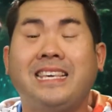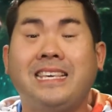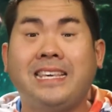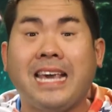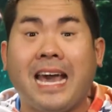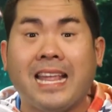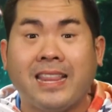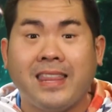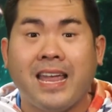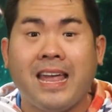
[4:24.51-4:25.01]

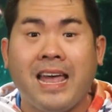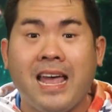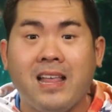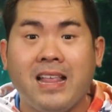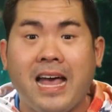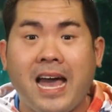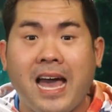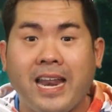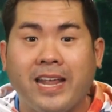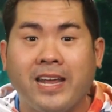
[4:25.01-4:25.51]
Get the hell
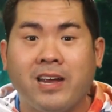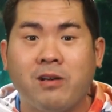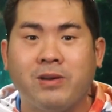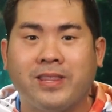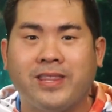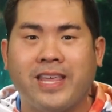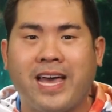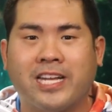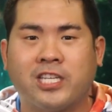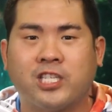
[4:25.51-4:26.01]
out of here
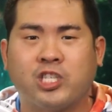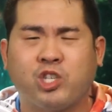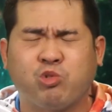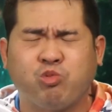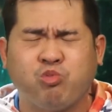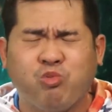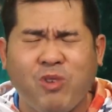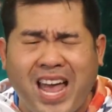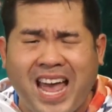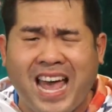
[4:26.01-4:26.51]
with that
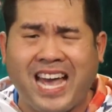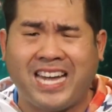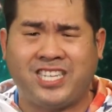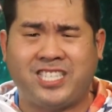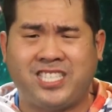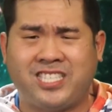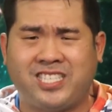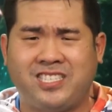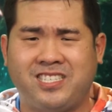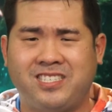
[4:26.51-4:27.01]

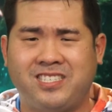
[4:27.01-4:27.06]
trash.